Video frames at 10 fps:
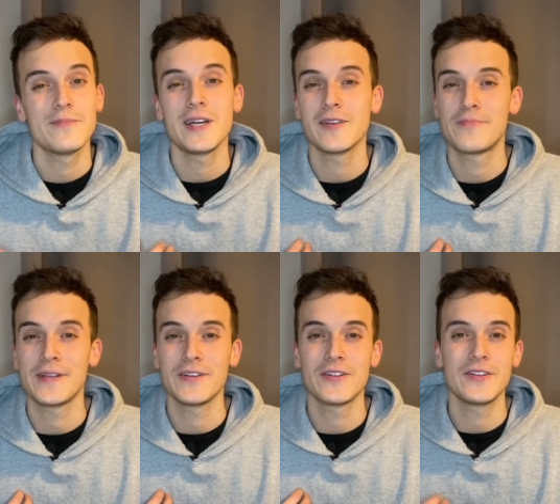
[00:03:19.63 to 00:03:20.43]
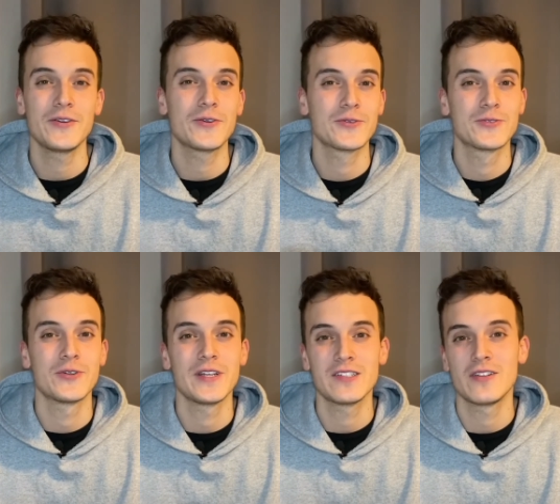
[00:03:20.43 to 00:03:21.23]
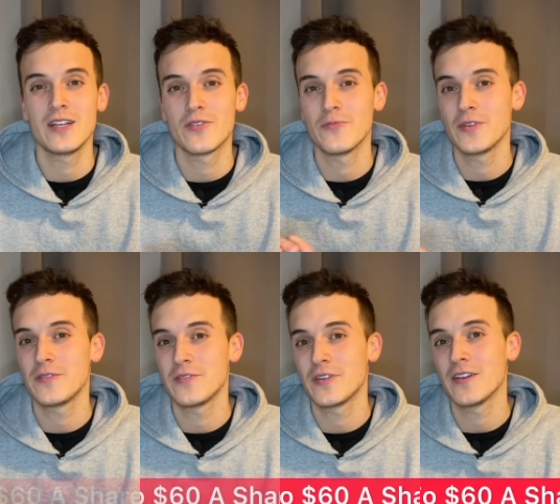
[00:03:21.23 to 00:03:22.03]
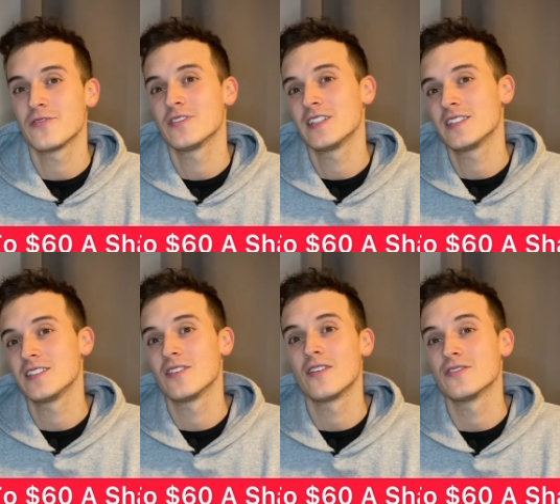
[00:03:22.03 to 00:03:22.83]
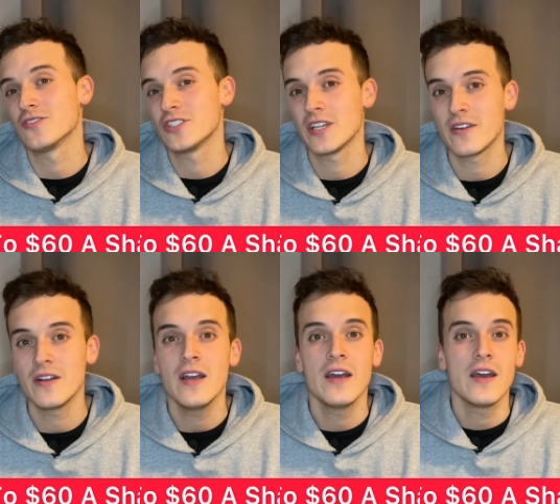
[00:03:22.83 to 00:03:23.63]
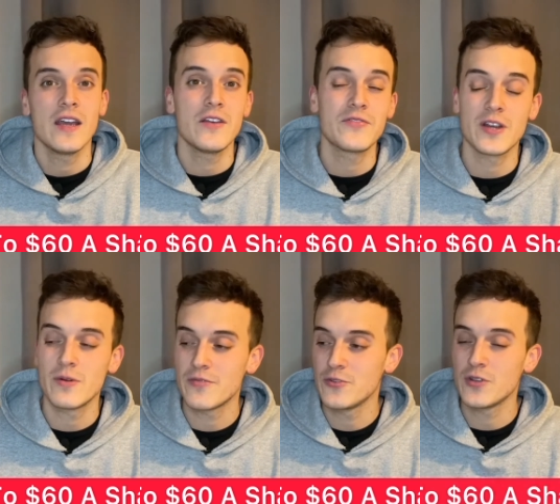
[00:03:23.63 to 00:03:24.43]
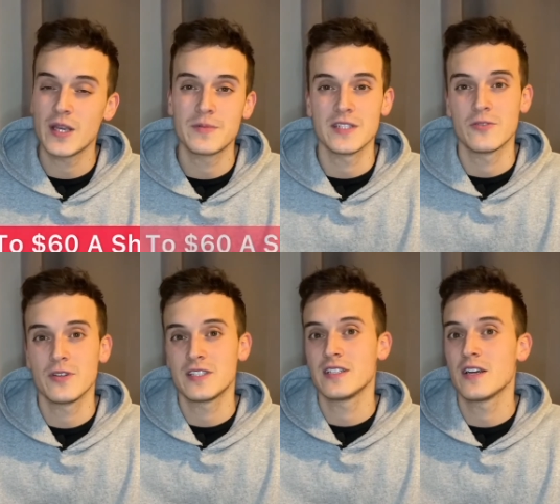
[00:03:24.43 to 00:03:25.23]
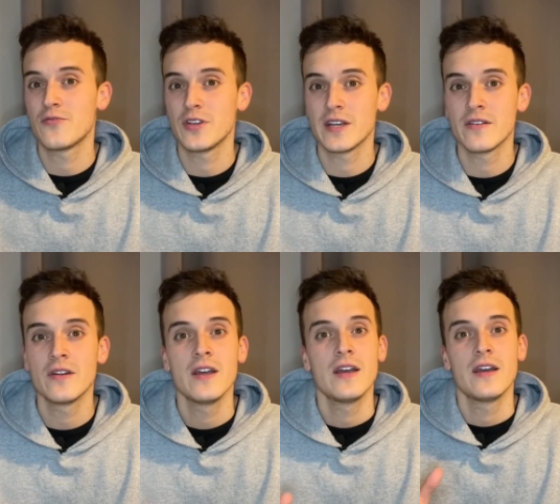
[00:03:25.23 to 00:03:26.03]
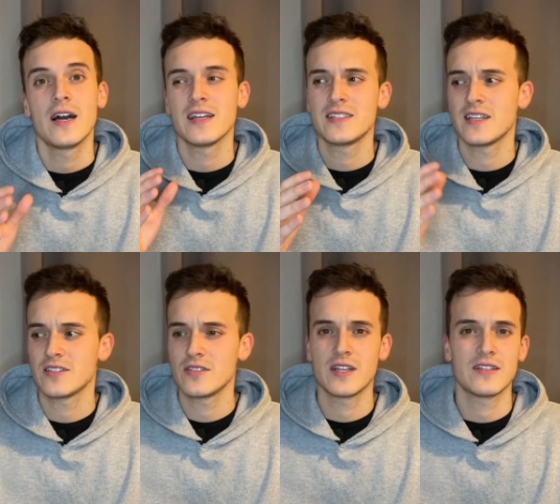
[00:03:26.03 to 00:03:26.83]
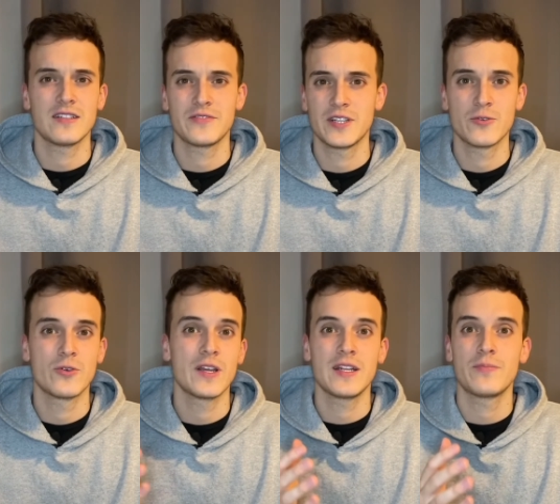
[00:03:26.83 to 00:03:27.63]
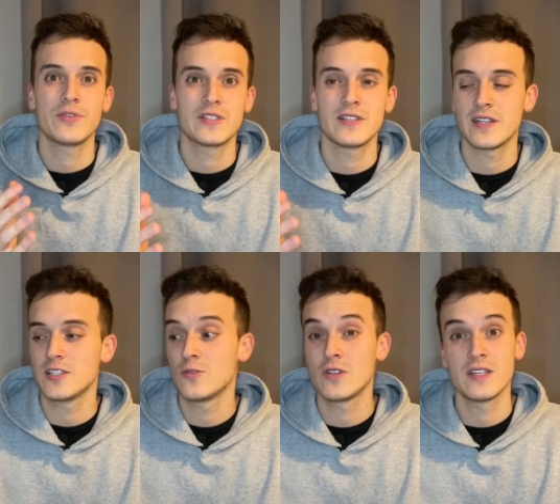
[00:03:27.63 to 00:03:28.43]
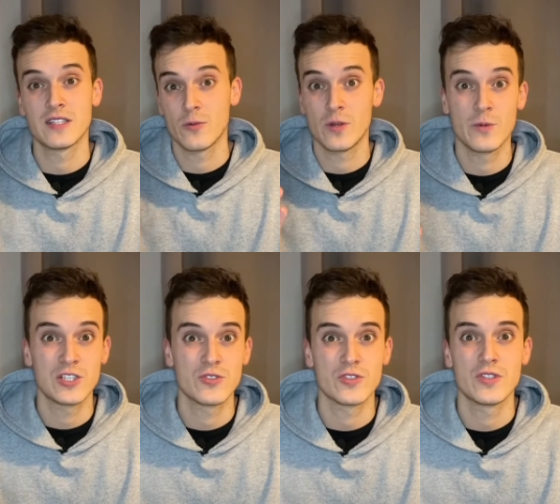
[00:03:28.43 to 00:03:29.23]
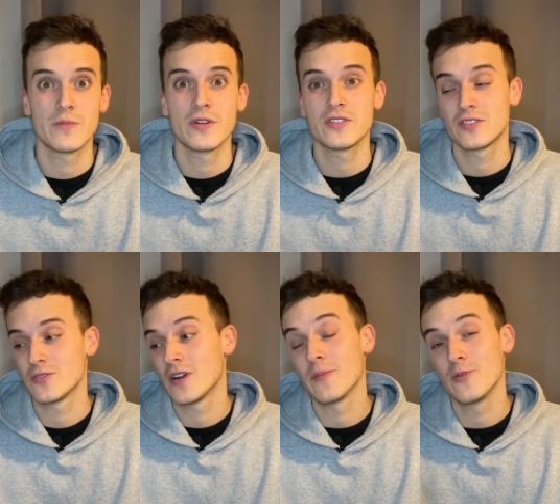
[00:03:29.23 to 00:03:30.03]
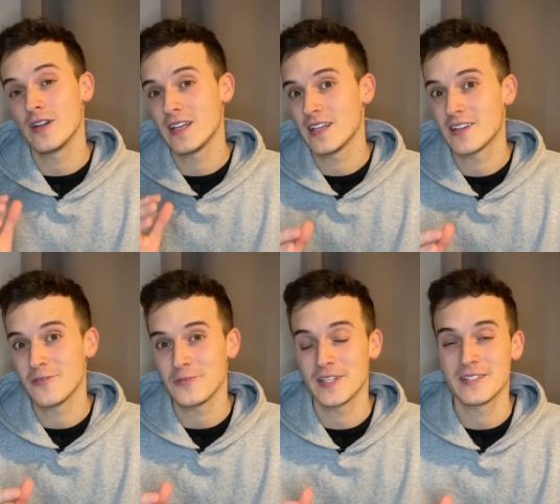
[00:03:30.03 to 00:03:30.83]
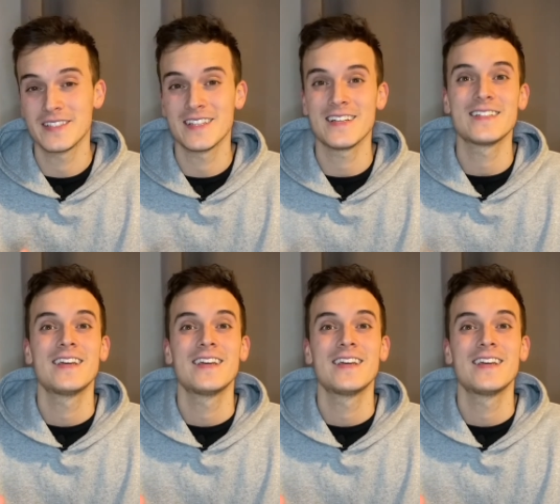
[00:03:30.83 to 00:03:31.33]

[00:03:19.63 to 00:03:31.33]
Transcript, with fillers: my opinion, NIO could grow easily from $55 to $60 a share if their revenue keeps increasing every year. I think I saw that if they grow 80% annually, they will reach those numbers, so I'm really confident in that,